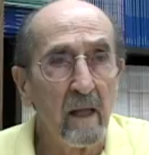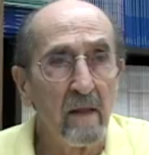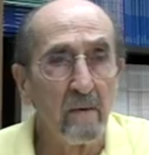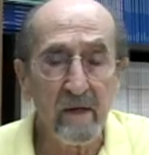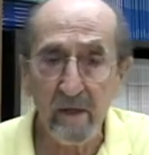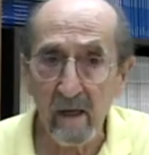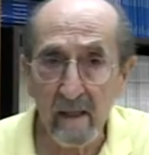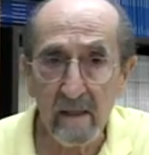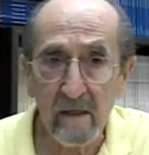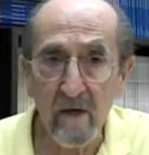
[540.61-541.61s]
The
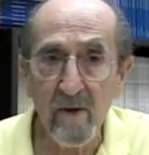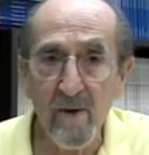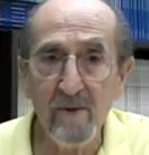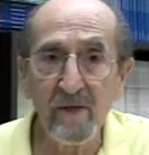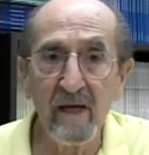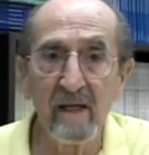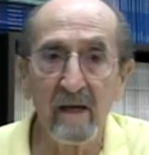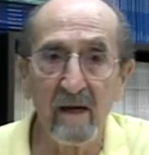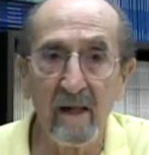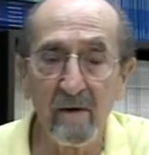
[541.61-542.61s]
results using the
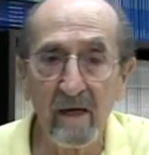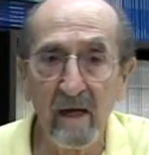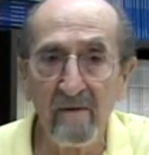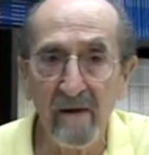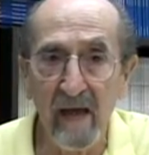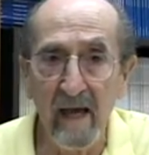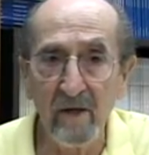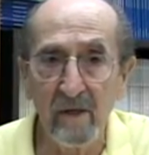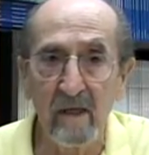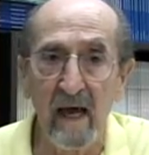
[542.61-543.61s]
color
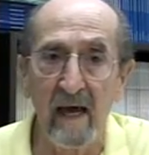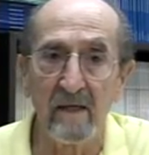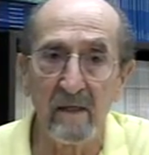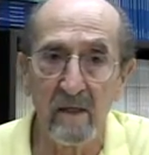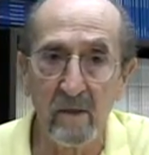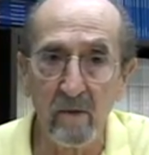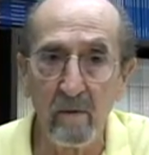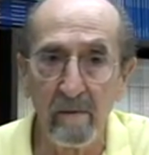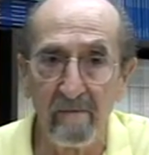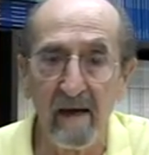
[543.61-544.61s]
identification task, the
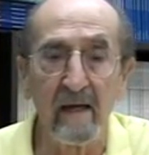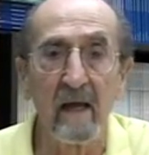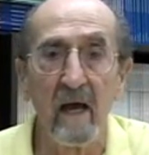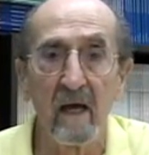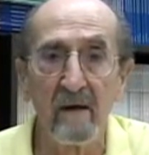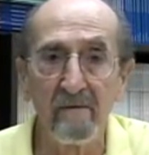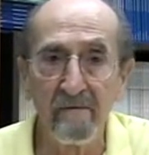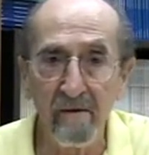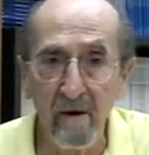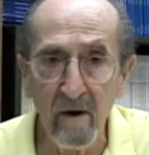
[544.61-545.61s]
Stroop effect,
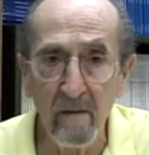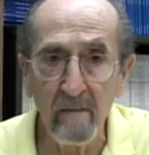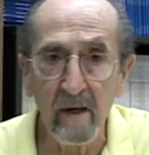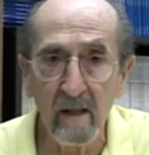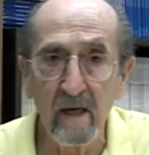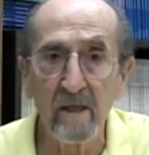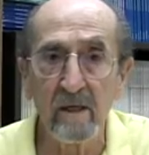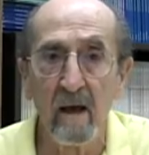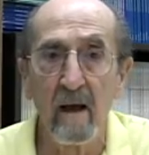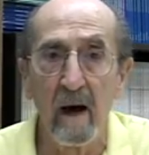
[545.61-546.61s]
confirmed this
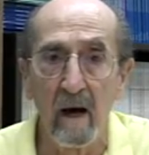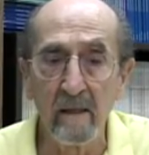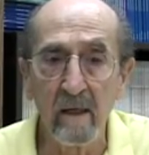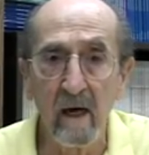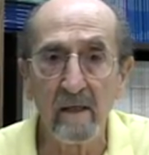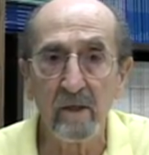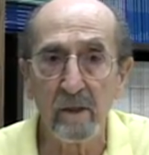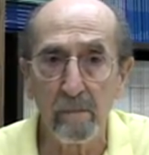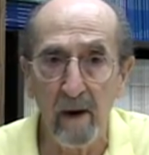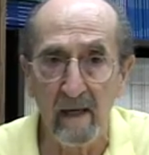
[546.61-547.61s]

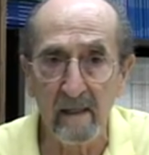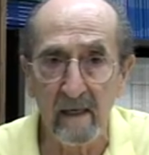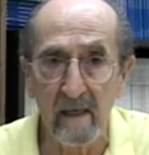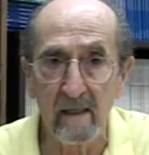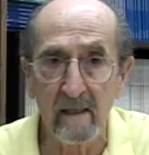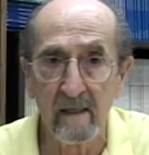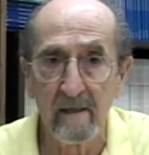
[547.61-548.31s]
unconscious process.